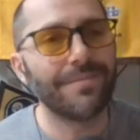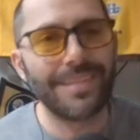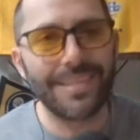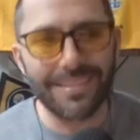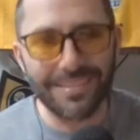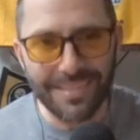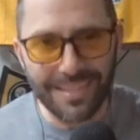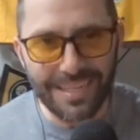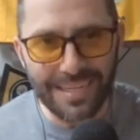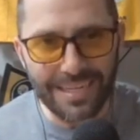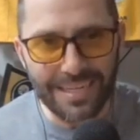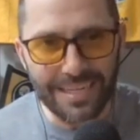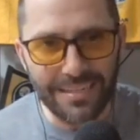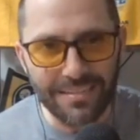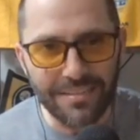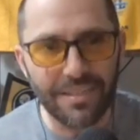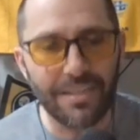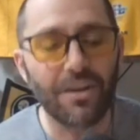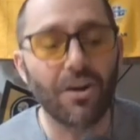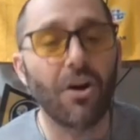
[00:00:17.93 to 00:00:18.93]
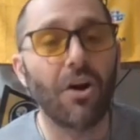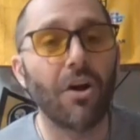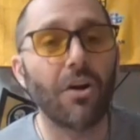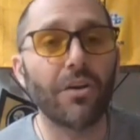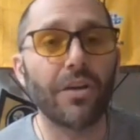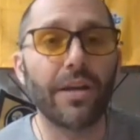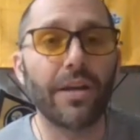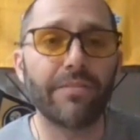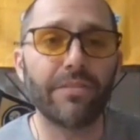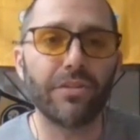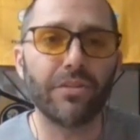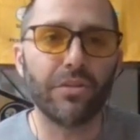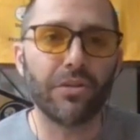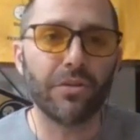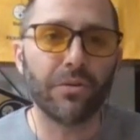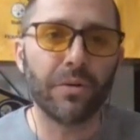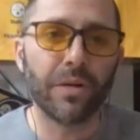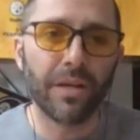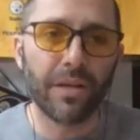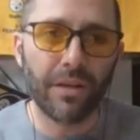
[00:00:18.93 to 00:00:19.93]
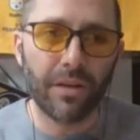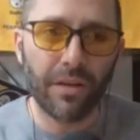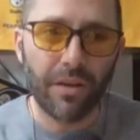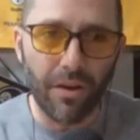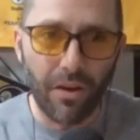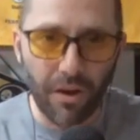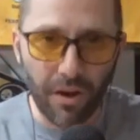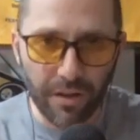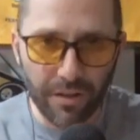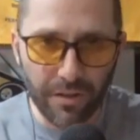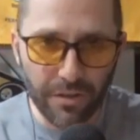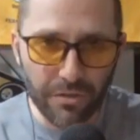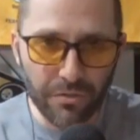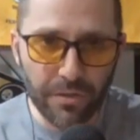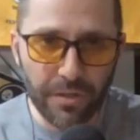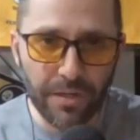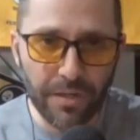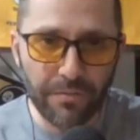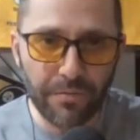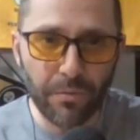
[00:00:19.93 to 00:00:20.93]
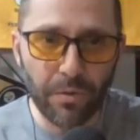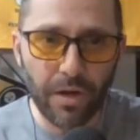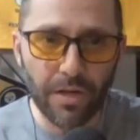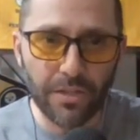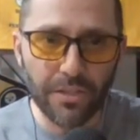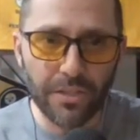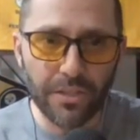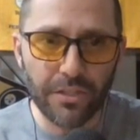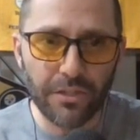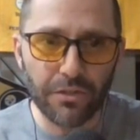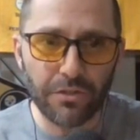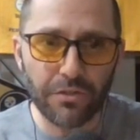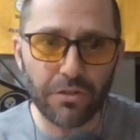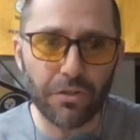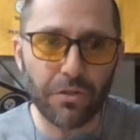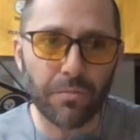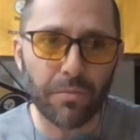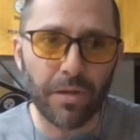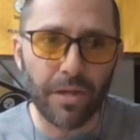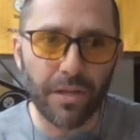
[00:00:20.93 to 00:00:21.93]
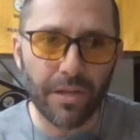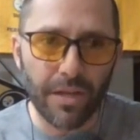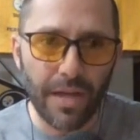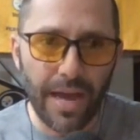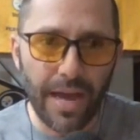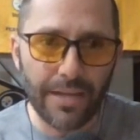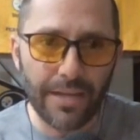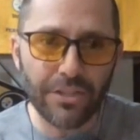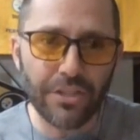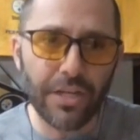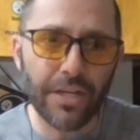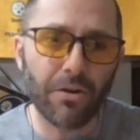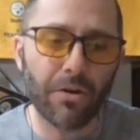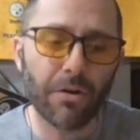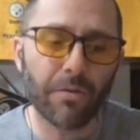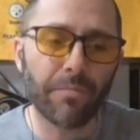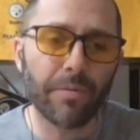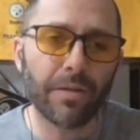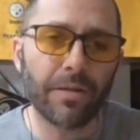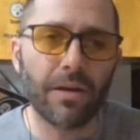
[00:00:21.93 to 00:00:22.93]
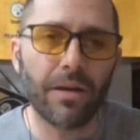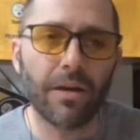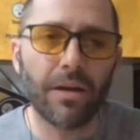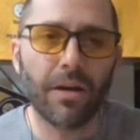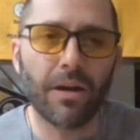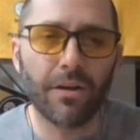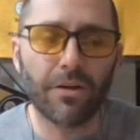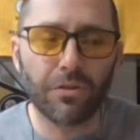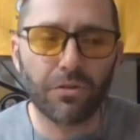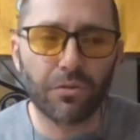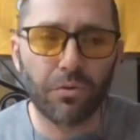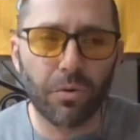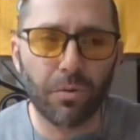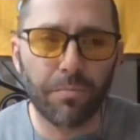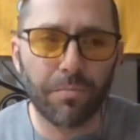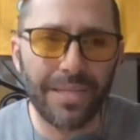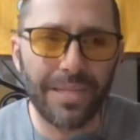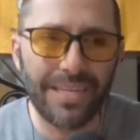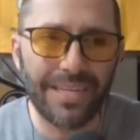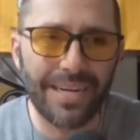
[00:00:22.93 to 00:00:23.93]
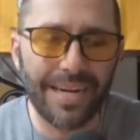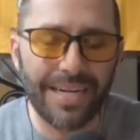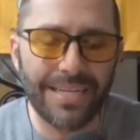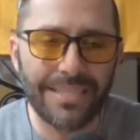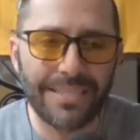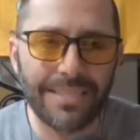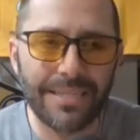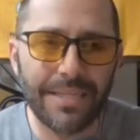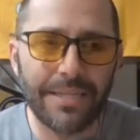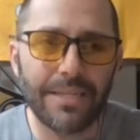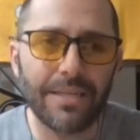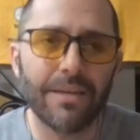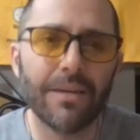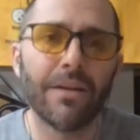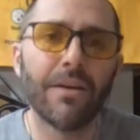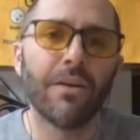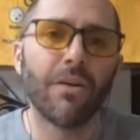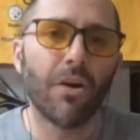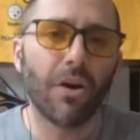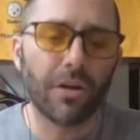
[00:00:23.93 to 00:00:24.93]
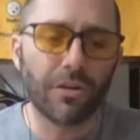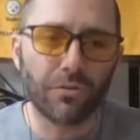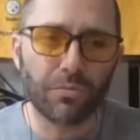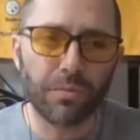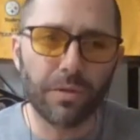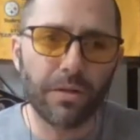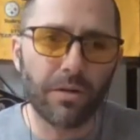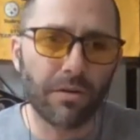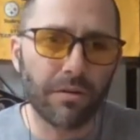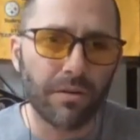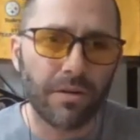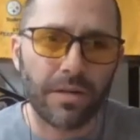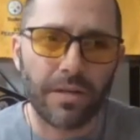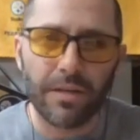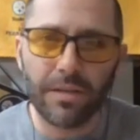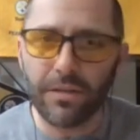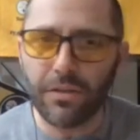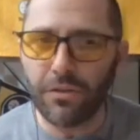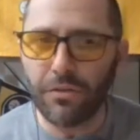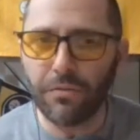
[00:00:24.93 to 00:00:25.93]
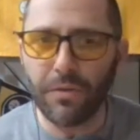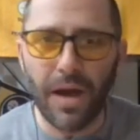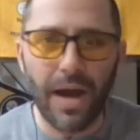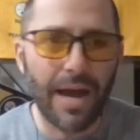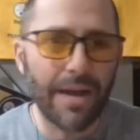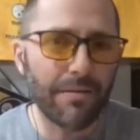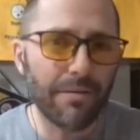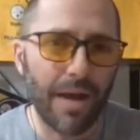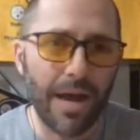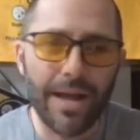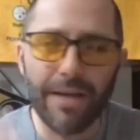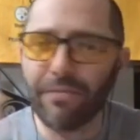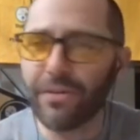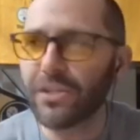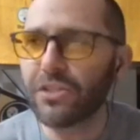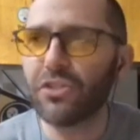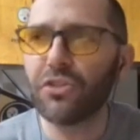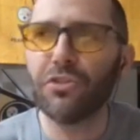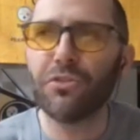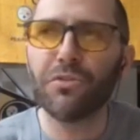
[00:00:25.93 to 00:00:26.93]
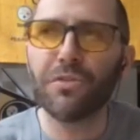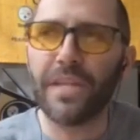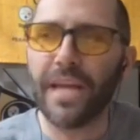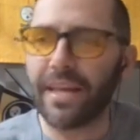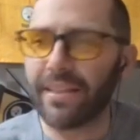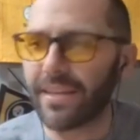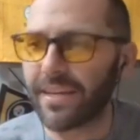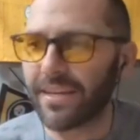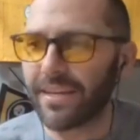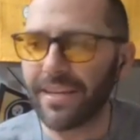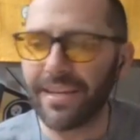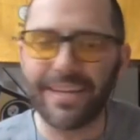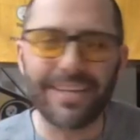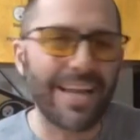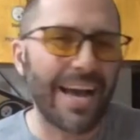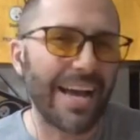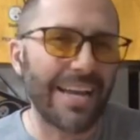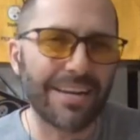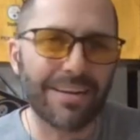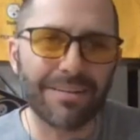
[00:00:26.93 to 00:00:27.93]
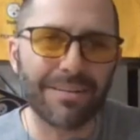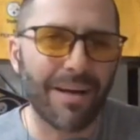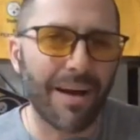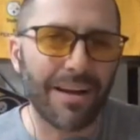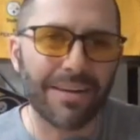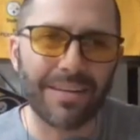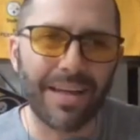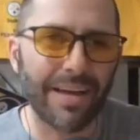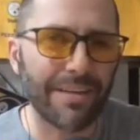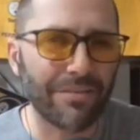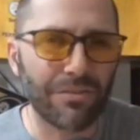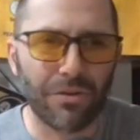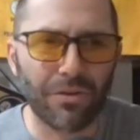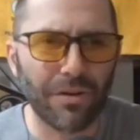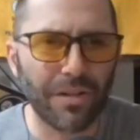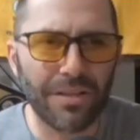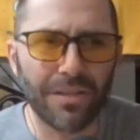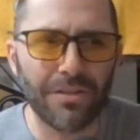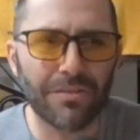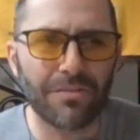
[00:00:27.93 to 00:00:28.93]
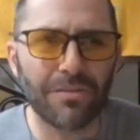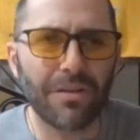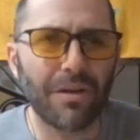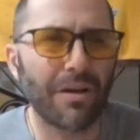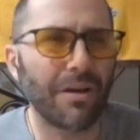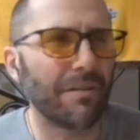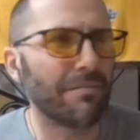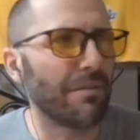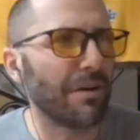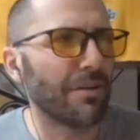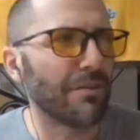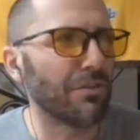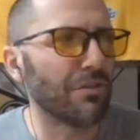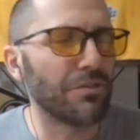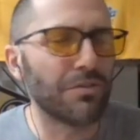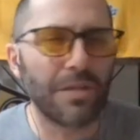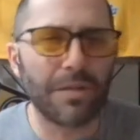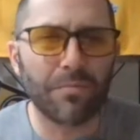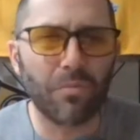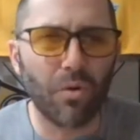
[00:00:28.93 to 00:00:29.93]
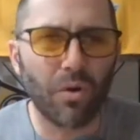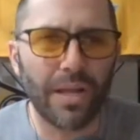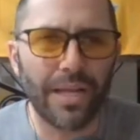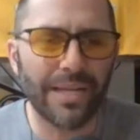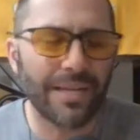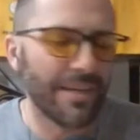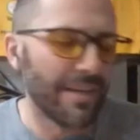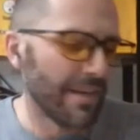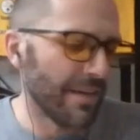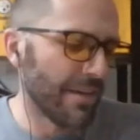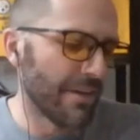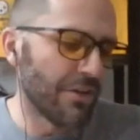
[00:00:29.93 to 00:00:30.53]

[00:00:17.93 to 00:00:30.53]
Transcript: It's easy. All you have to do on the screen if you're watching in YouTube, at jhartman underscore P I T on Twitter. You, I, I, every Tuesday, I think I did it at nine o'clock, nine thirty this uh, on Tuesday morning.